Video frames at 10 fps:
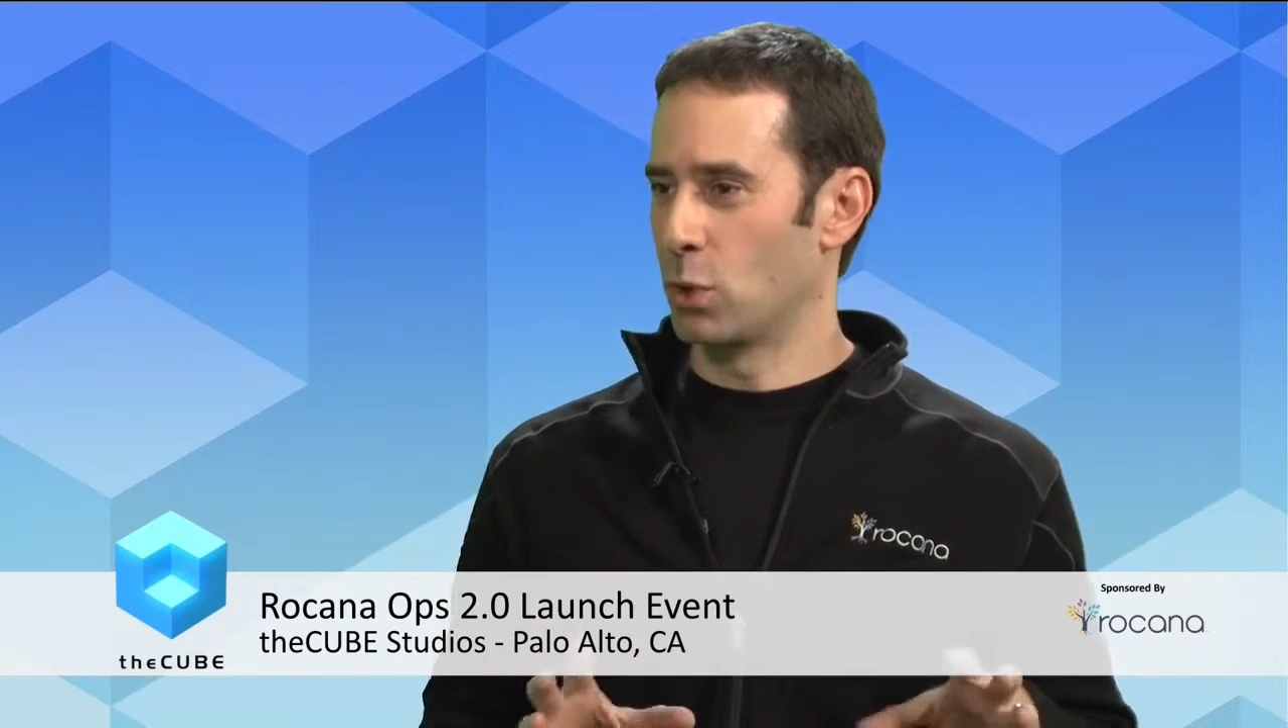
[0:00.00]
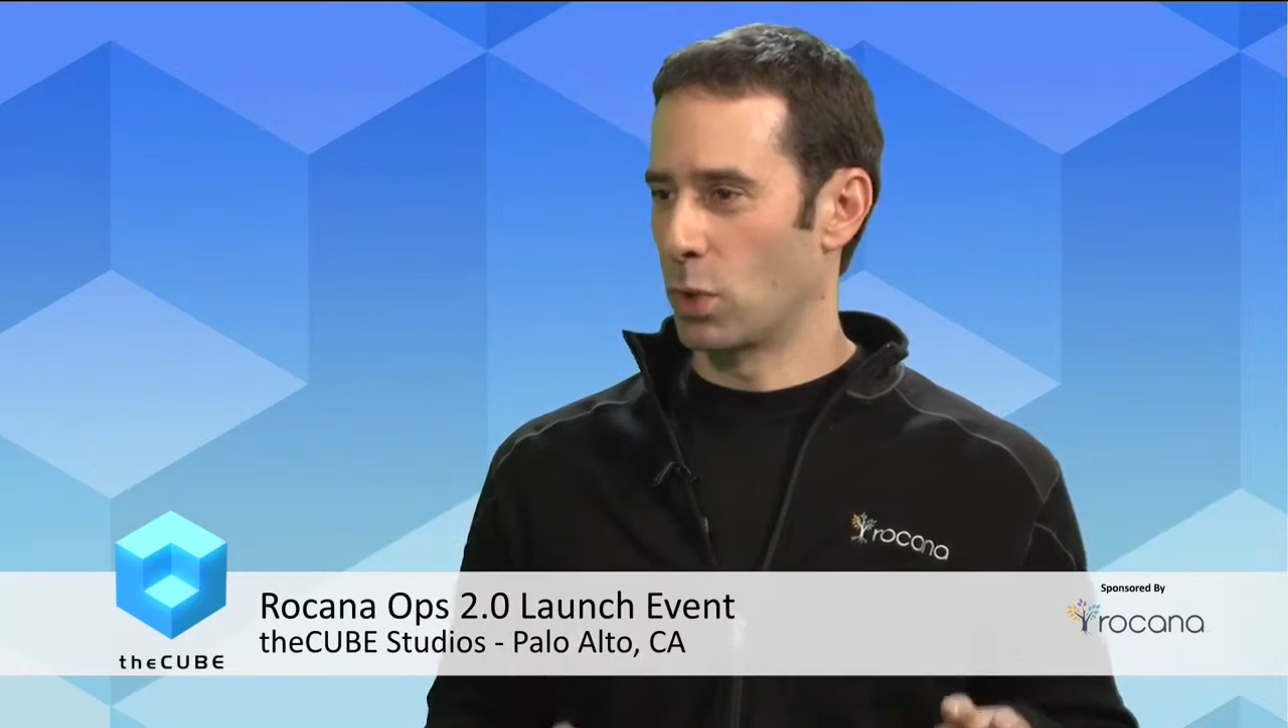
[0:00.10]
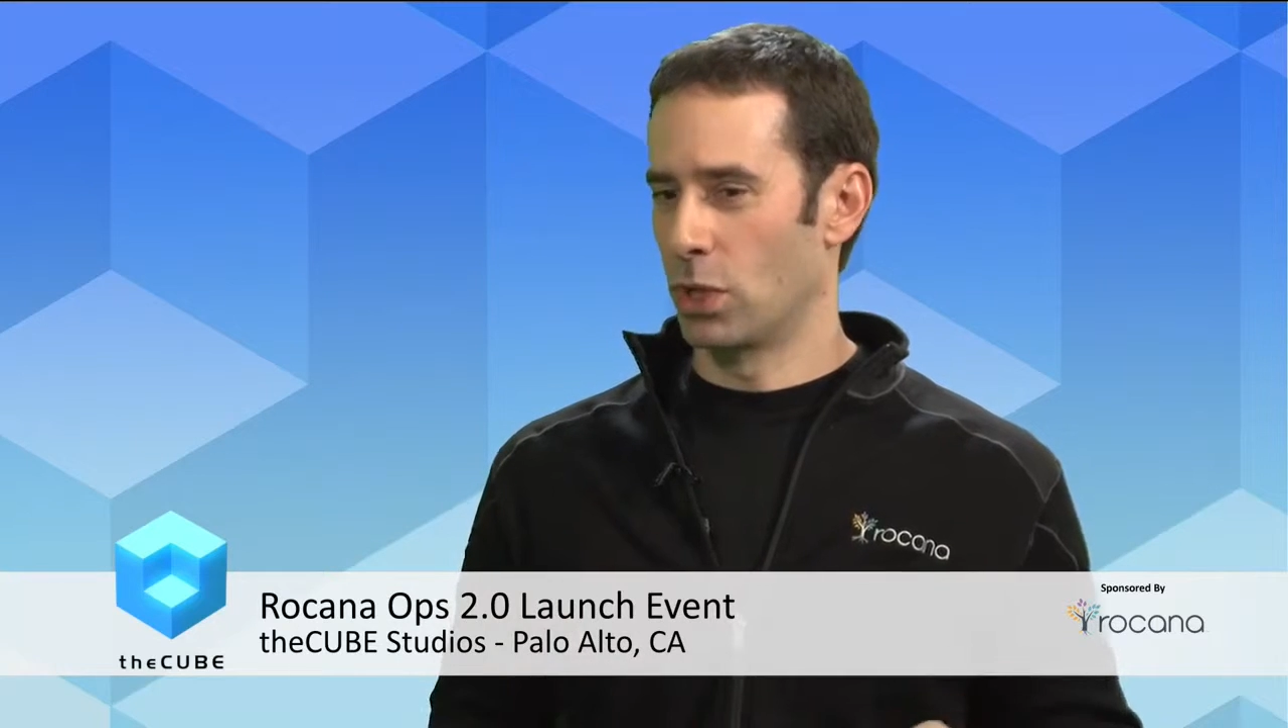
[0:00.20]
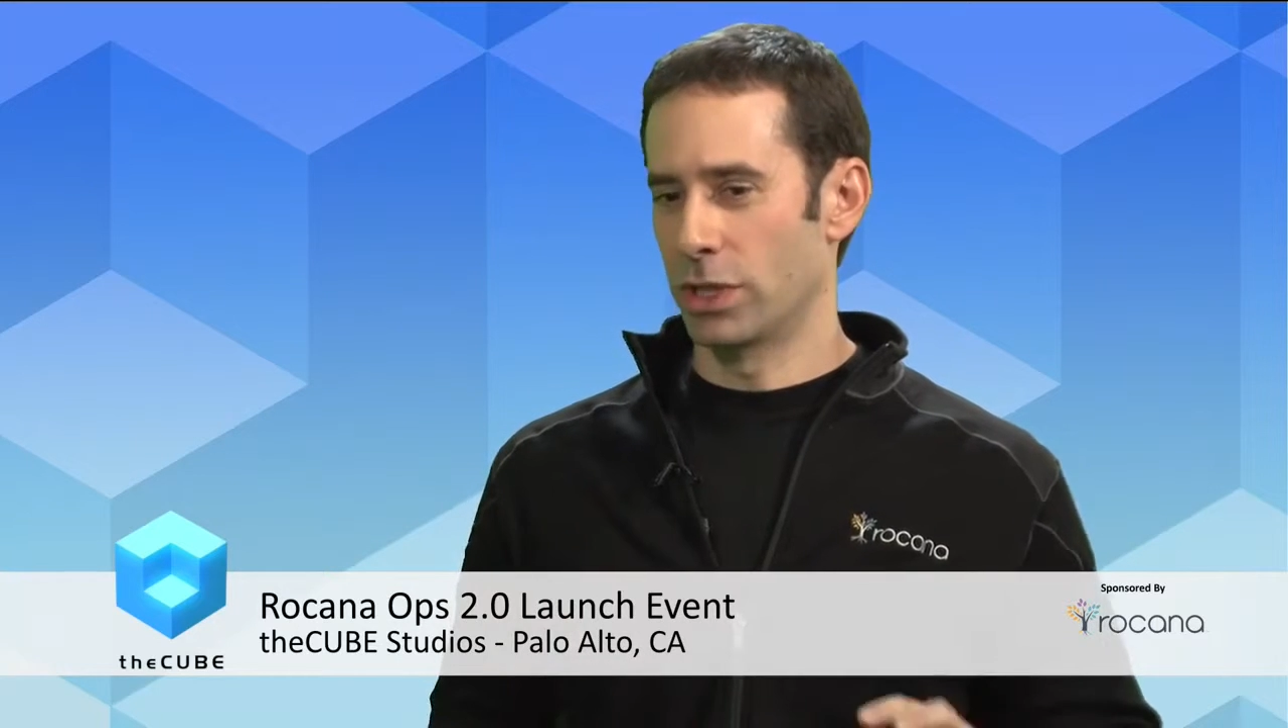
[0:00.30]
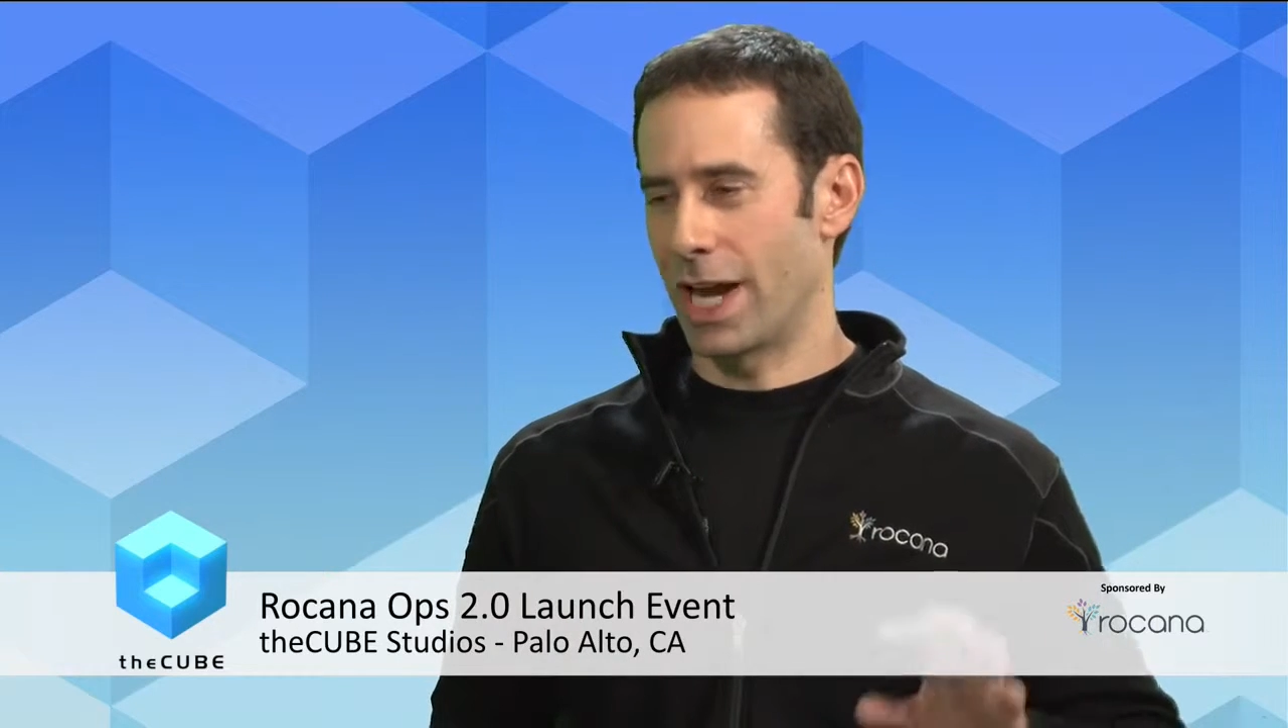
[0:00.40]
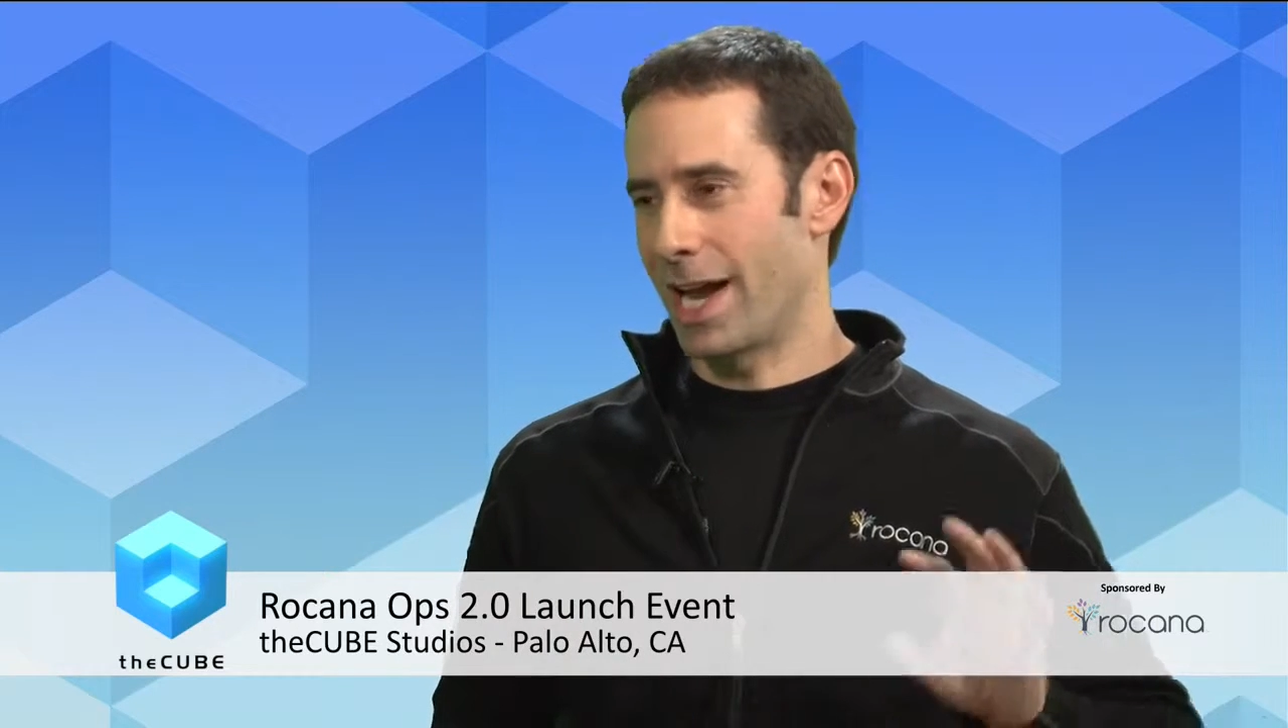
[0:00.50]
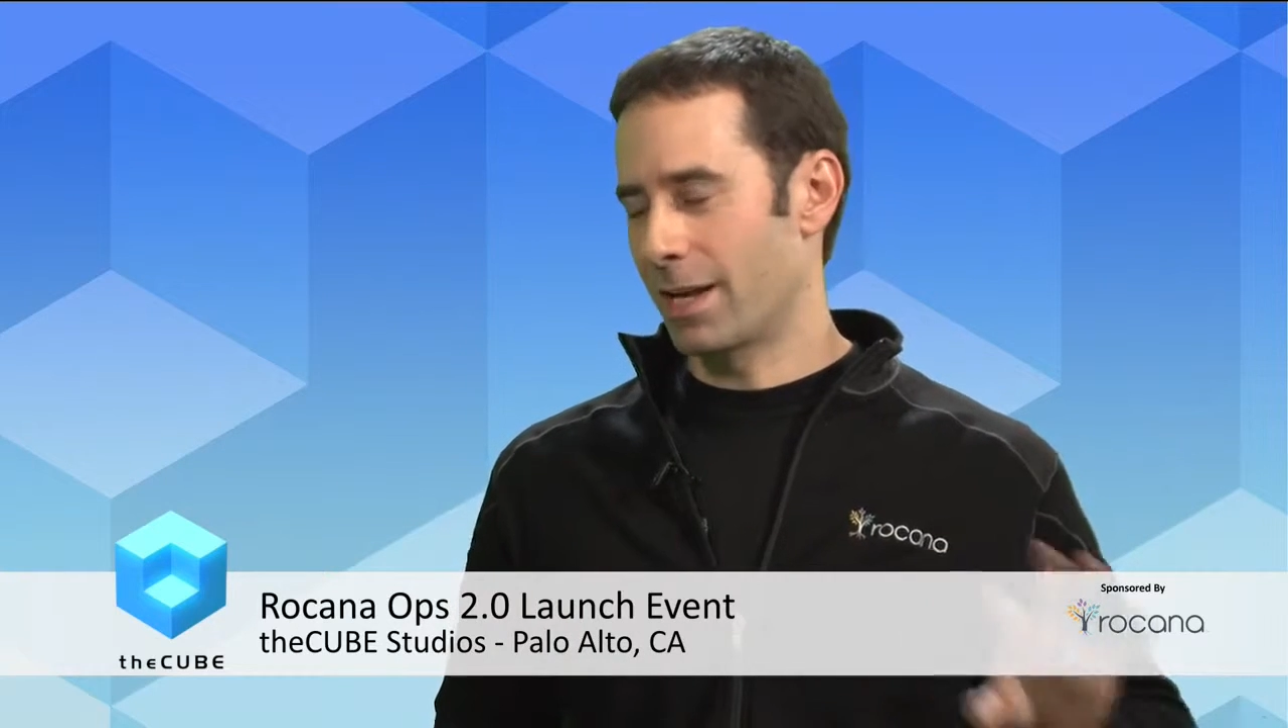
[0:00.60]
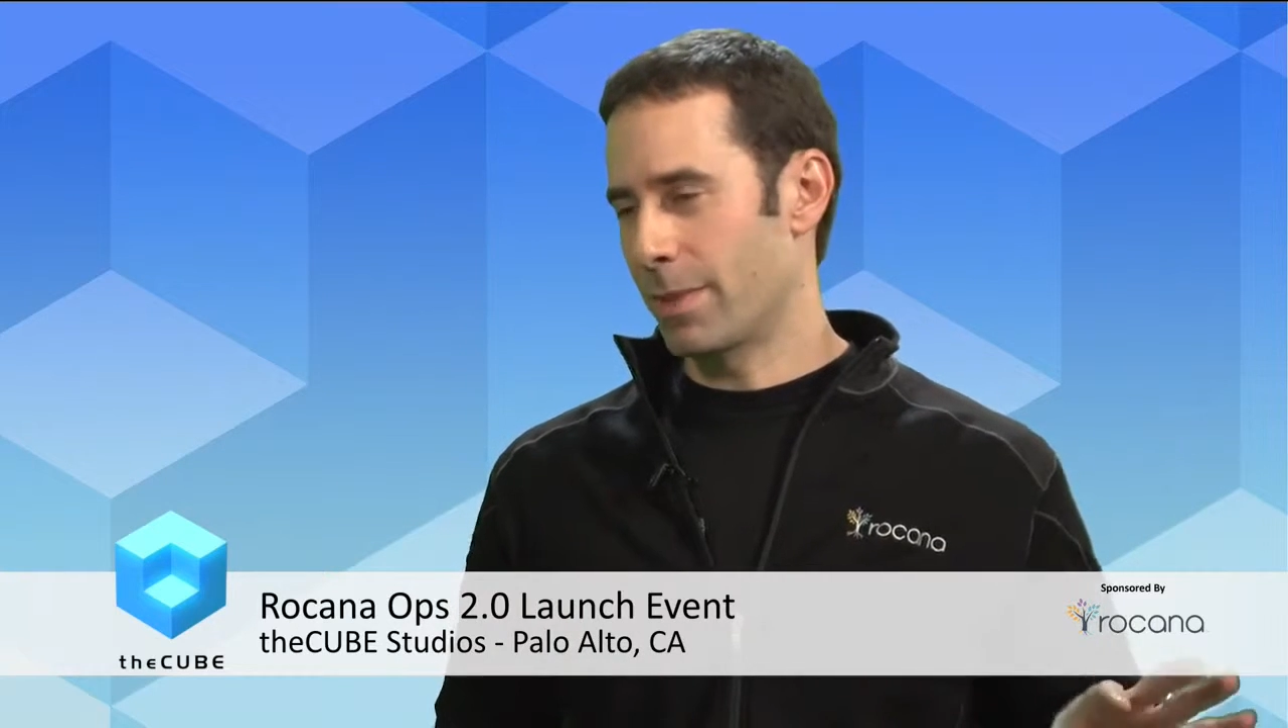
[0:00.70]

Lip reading: world. I had